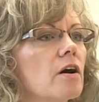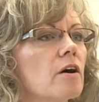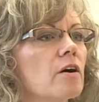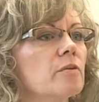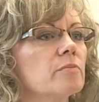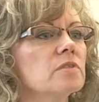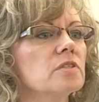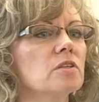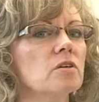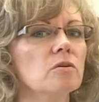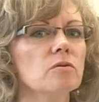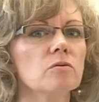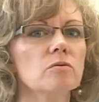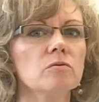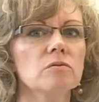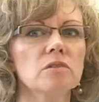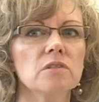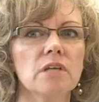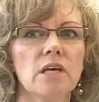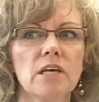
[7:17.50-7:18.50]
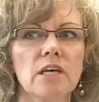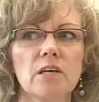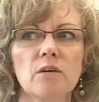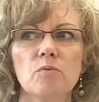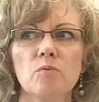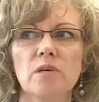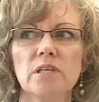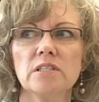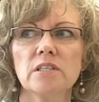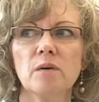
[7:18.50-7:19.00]
So
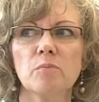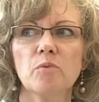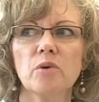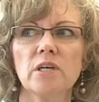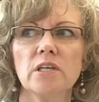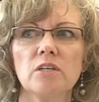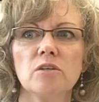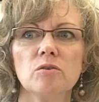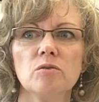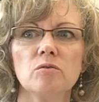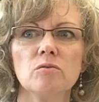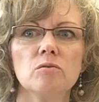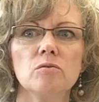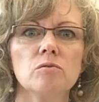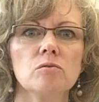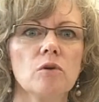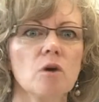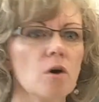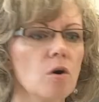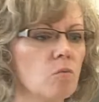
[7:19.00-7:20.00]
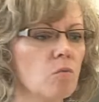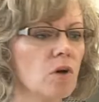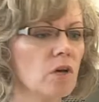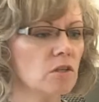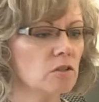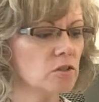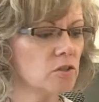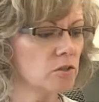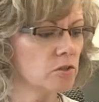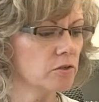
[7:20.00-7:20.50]
staying with someone who's
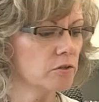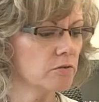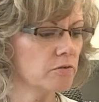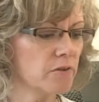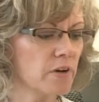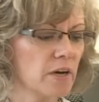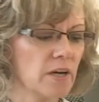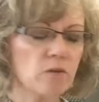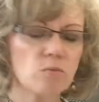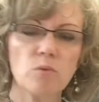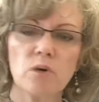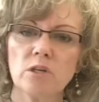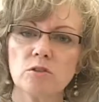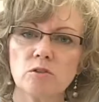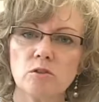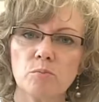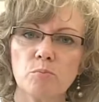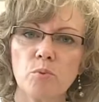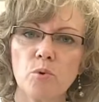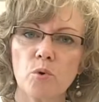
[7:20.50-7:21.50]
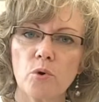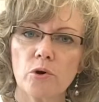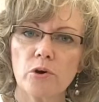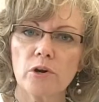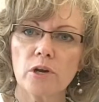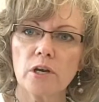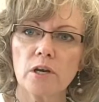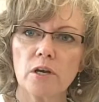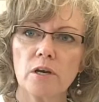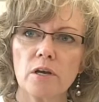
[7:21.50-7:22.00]
well certified, well
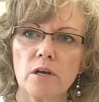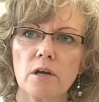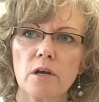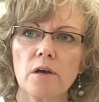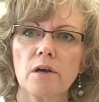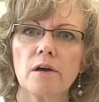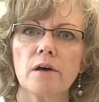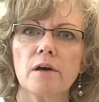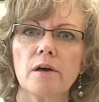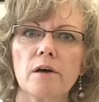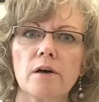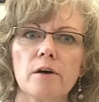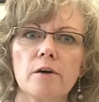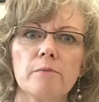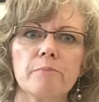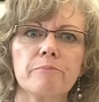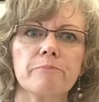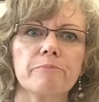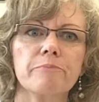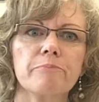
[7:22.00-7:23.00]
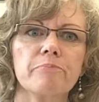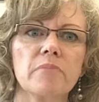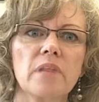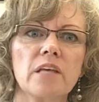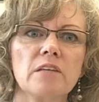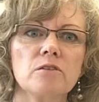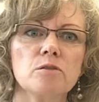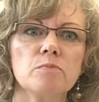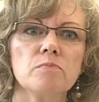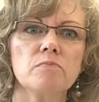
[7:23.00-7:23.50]
supported,
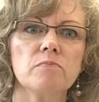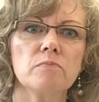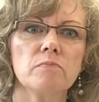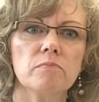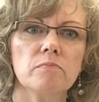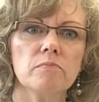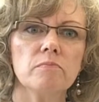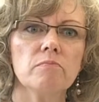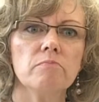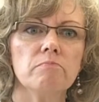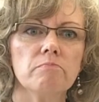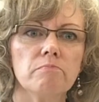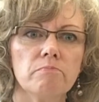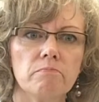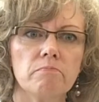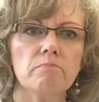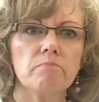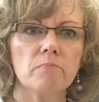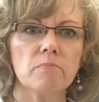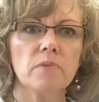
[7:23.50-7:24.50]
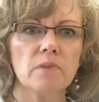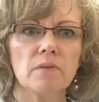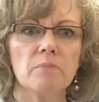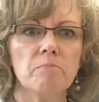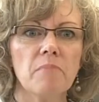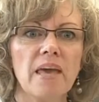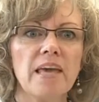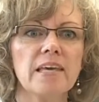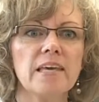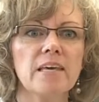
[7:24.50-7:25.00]
that's
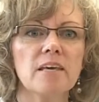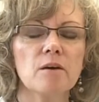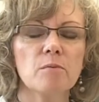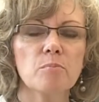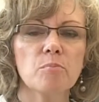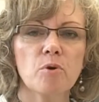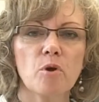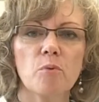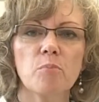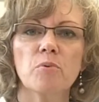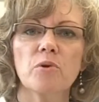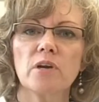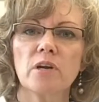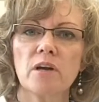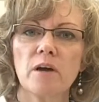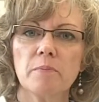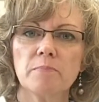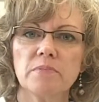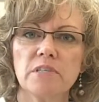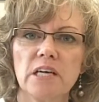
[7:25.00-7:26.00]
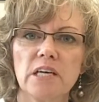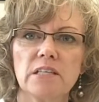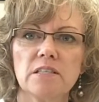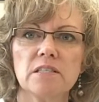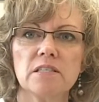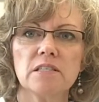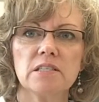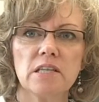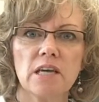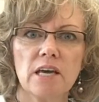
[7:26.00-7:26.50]
making appropriate
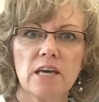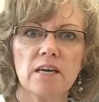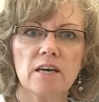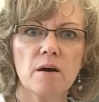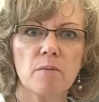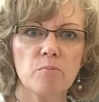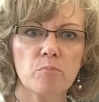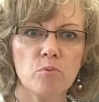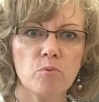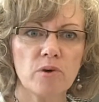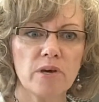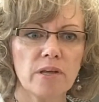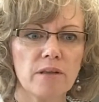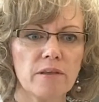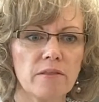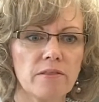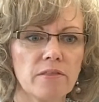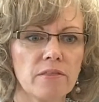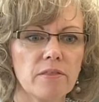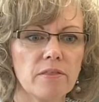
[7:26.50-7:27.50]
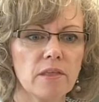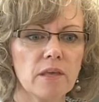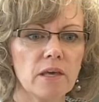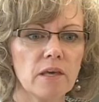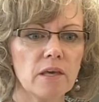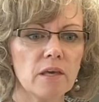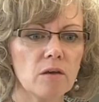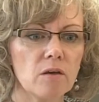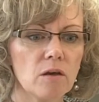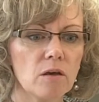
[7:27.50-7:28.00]
updates, staying up with
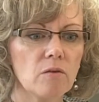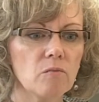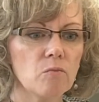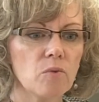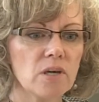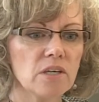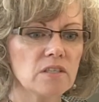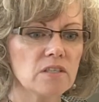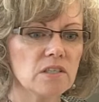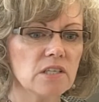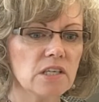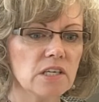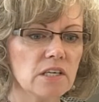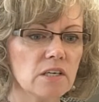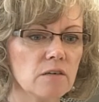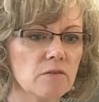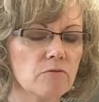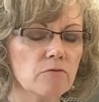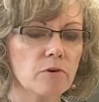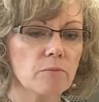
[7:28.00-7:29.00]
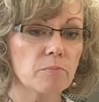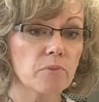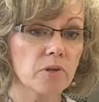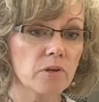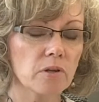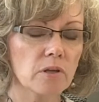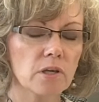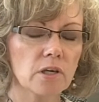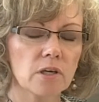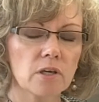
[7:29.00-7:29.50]
the what is needed for
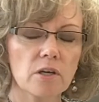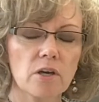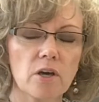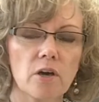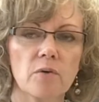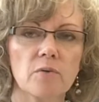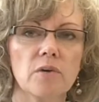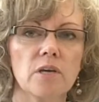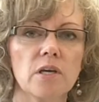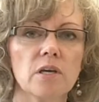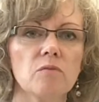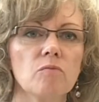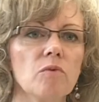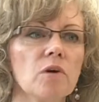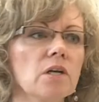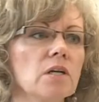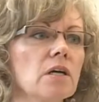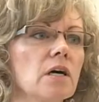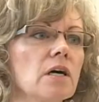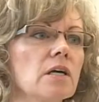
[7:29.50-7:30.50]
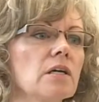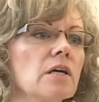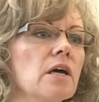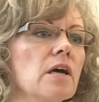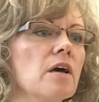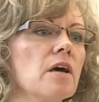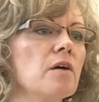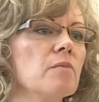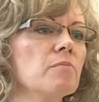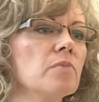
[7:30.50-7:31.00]
billing and coding and whatnot.
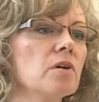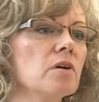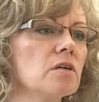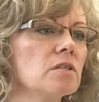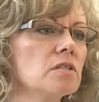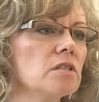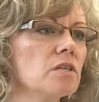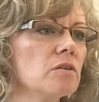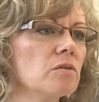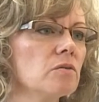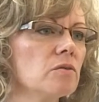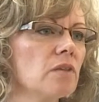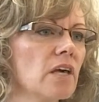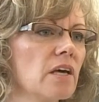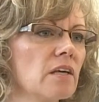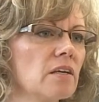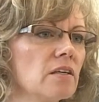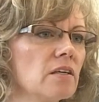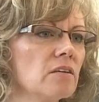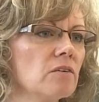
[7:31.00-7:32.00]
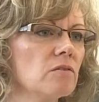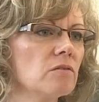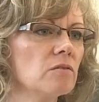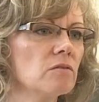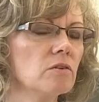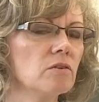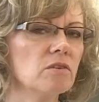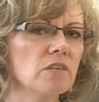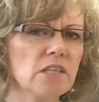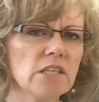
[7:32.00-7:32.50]
But also that
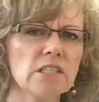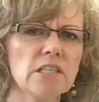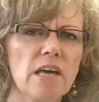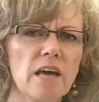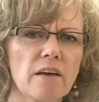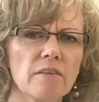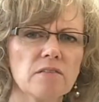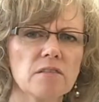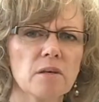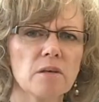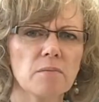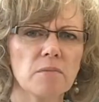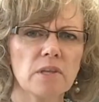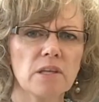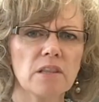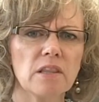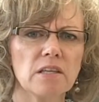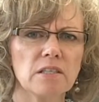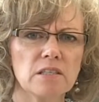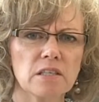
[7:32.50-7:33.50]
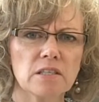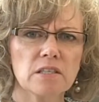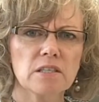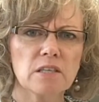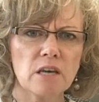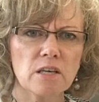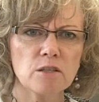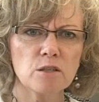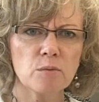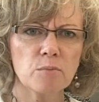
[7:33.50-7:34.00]
you need to have something that's
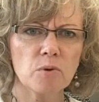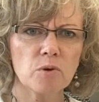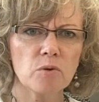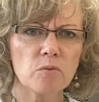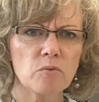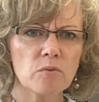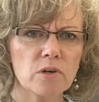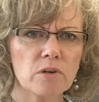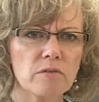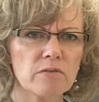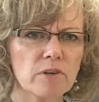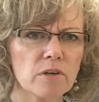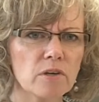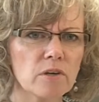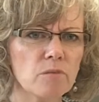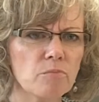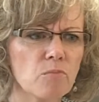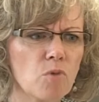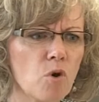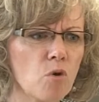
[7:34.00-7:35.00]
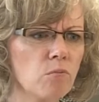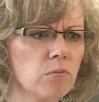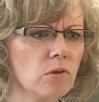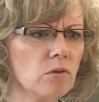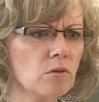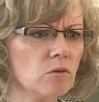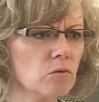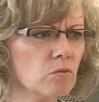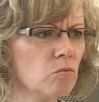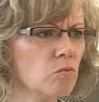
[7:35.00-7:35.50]
accessible. We're a very
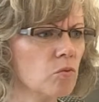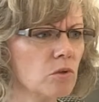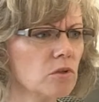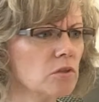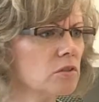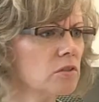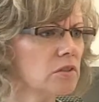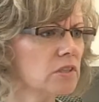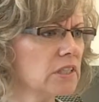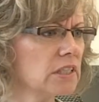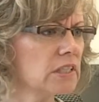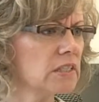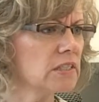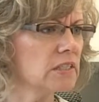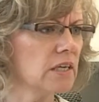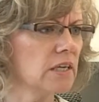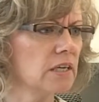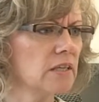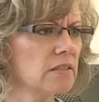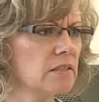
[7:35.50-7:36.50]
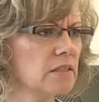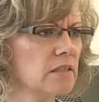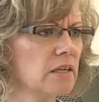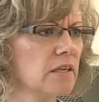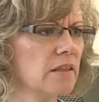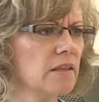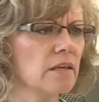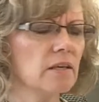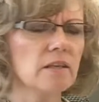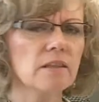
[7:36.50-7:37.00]
mobile world these days, and
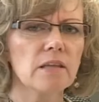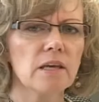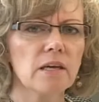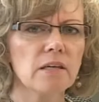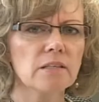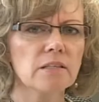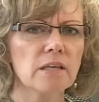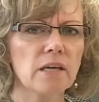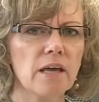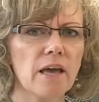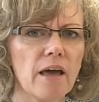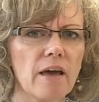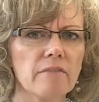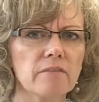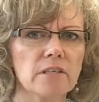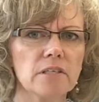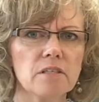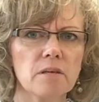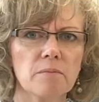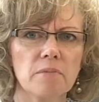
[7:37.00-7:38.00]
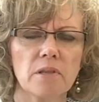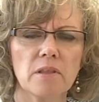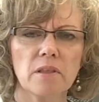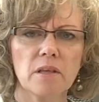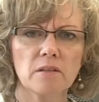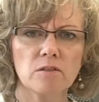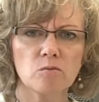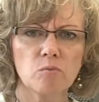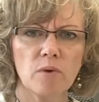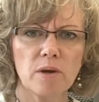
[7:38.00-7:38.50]
I think that having something
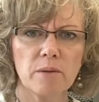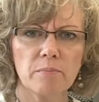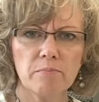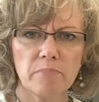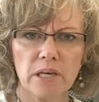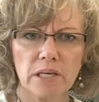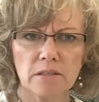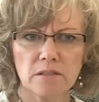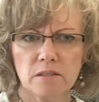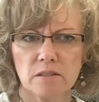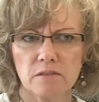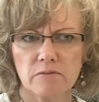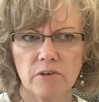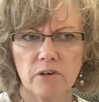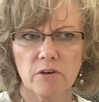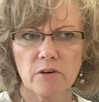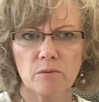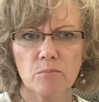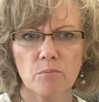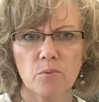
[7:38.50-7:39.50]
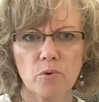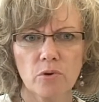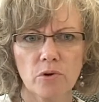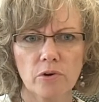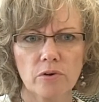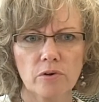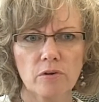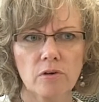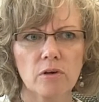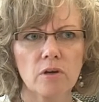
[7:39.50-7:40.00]
that's web-based is very
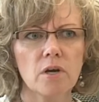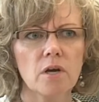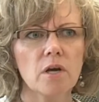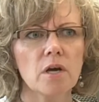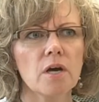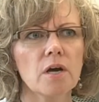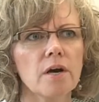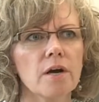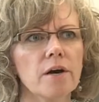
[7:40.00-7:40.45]
important,